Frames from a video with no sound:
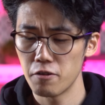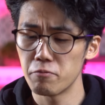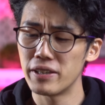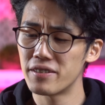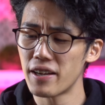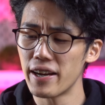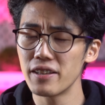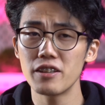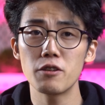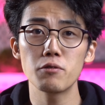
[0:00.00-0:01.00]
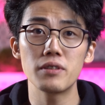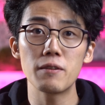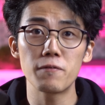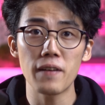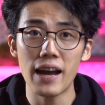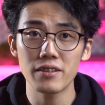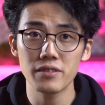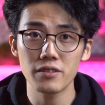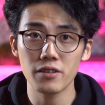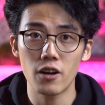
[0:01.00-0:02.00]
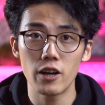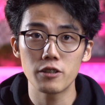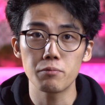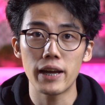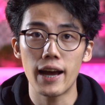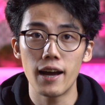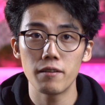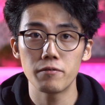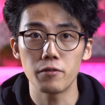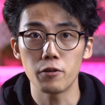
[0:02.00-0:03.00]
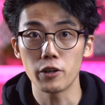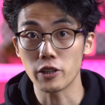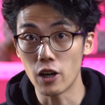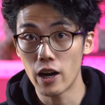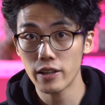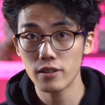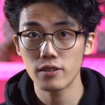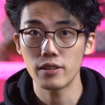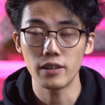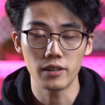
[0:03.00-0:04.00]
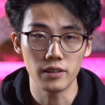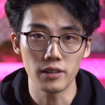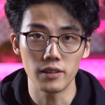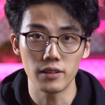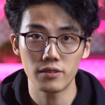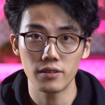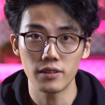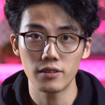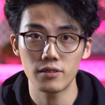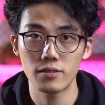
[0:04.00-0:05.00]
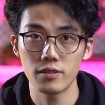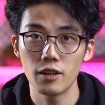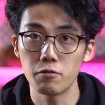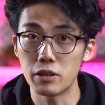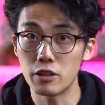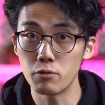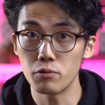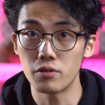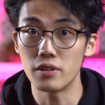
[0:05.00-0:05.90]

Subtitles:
We decided to use the fastest cards we have or got since we use